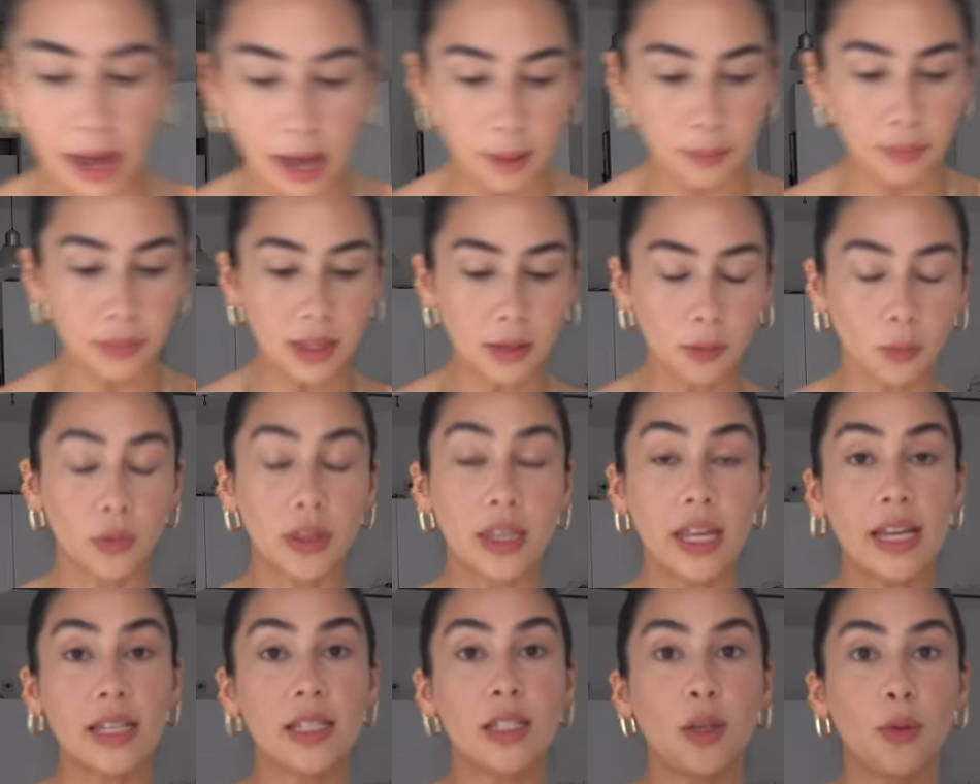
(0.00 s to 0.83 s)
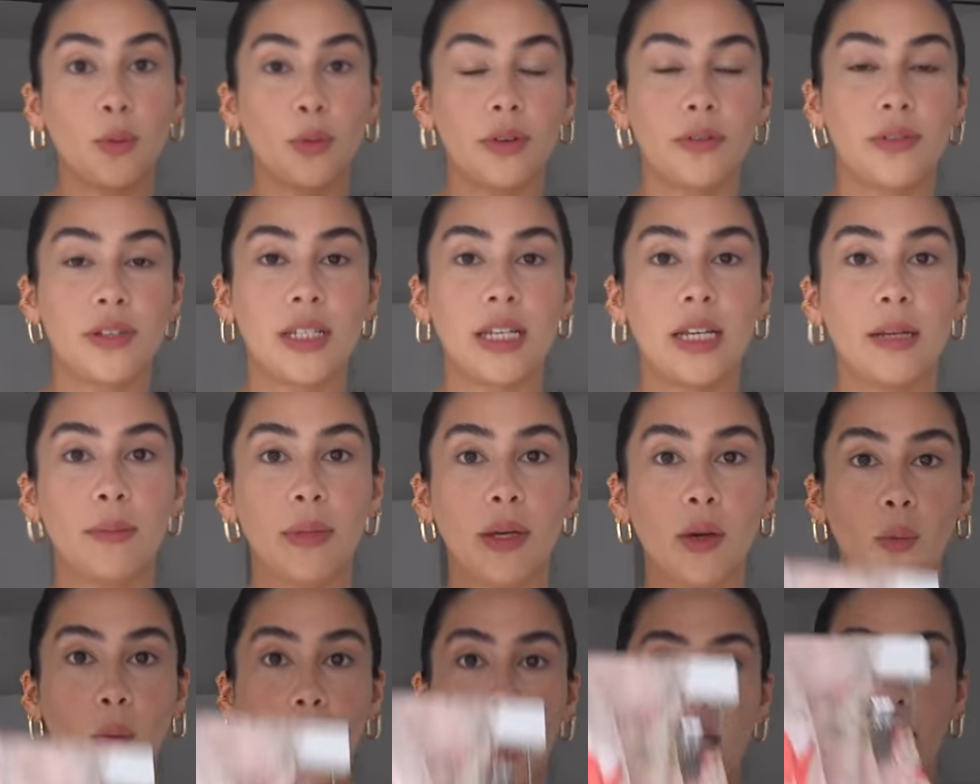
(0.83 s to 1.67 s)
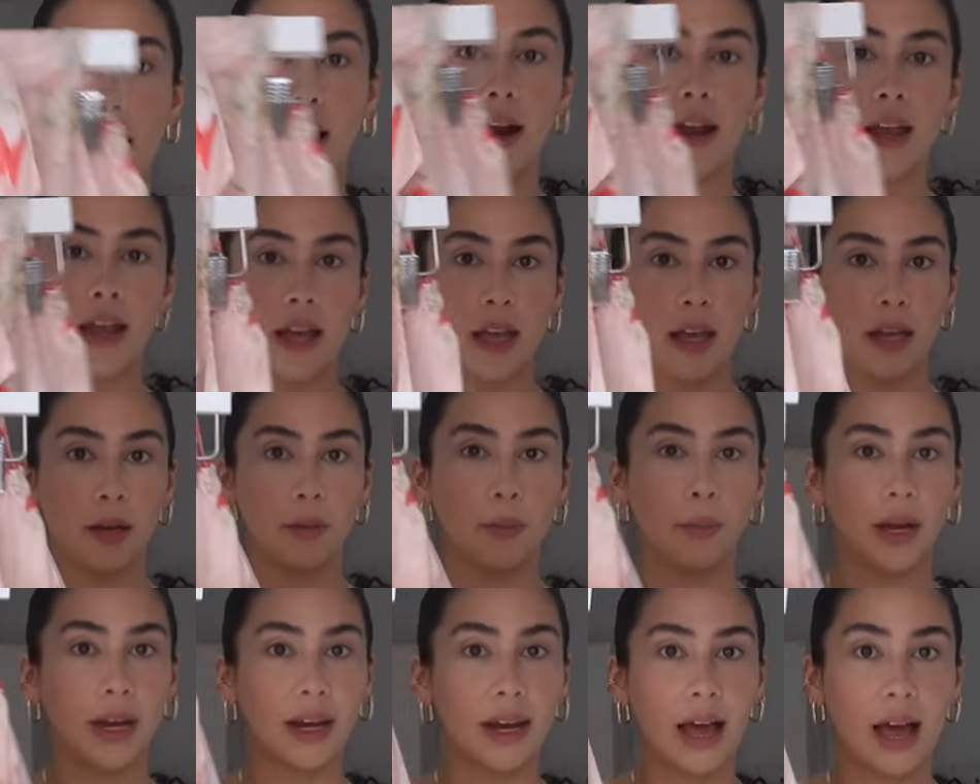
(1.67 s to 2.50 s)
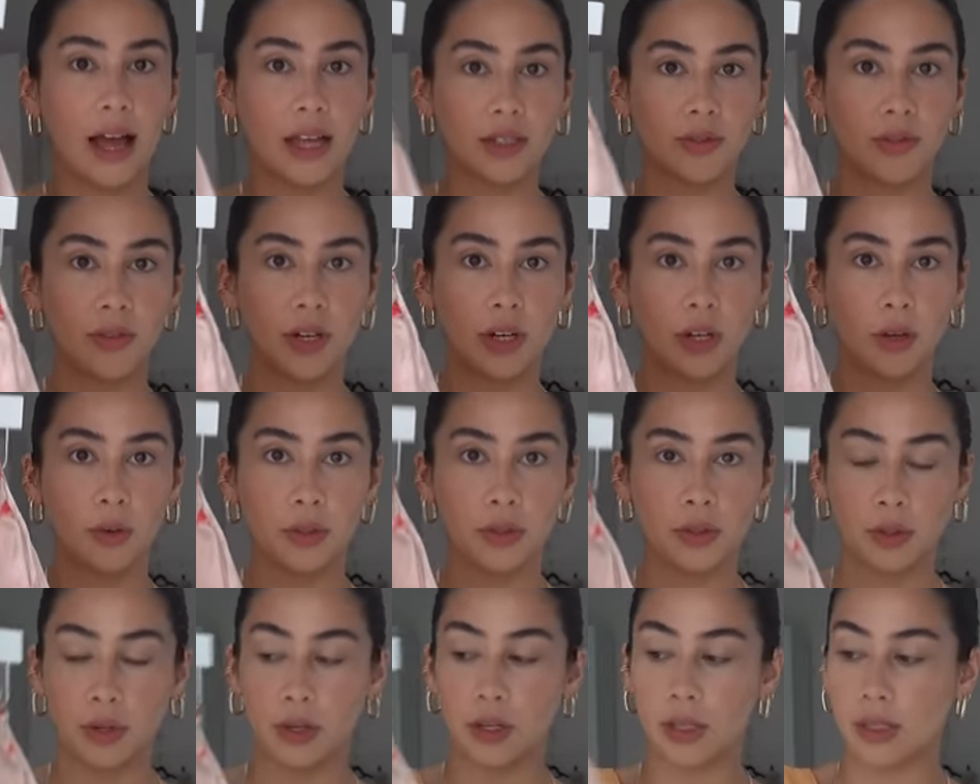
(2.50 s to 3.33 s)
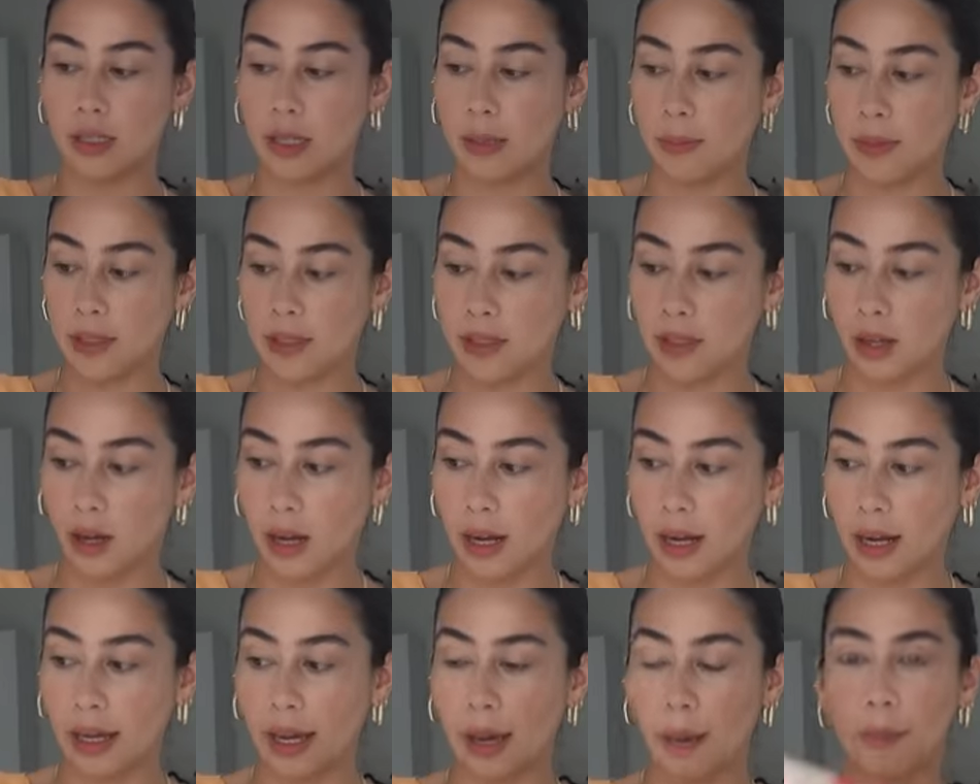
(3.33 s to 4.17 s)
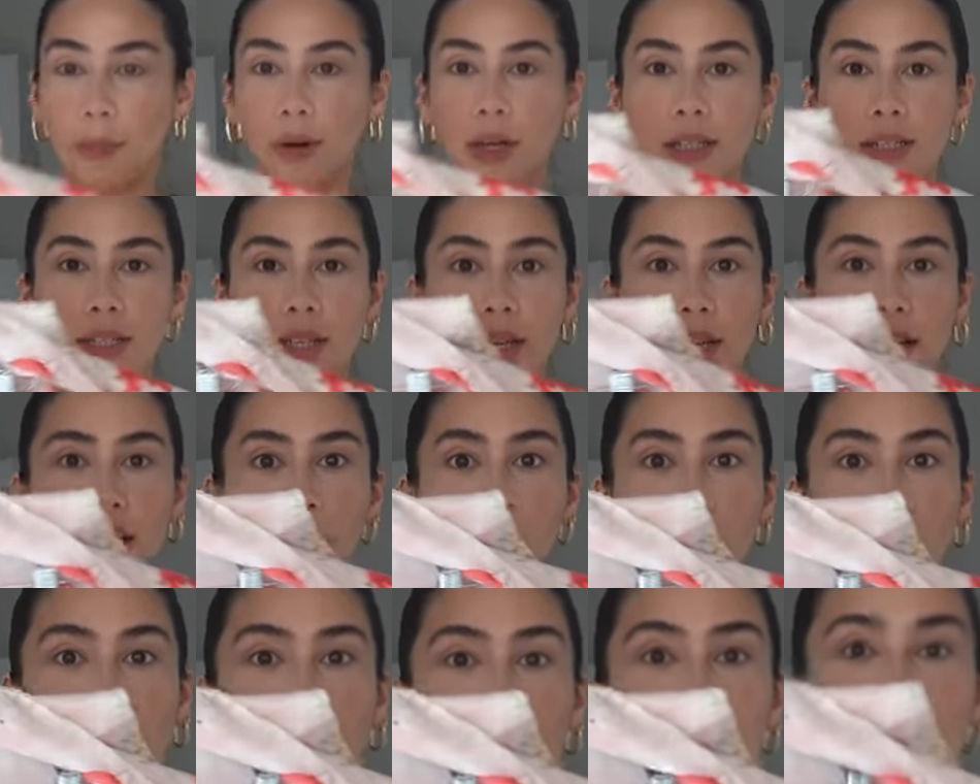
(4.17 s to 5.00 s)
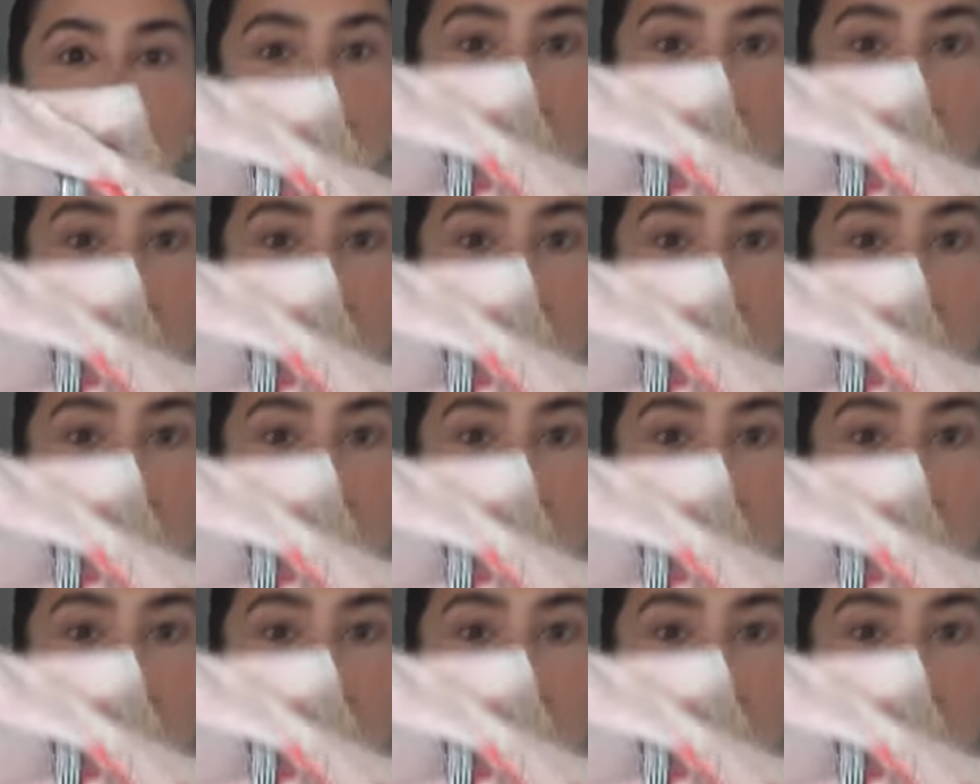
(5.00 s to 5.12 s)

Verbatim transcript: And this you would have seen me wear in my last video, so you can see me styling it, but it's a little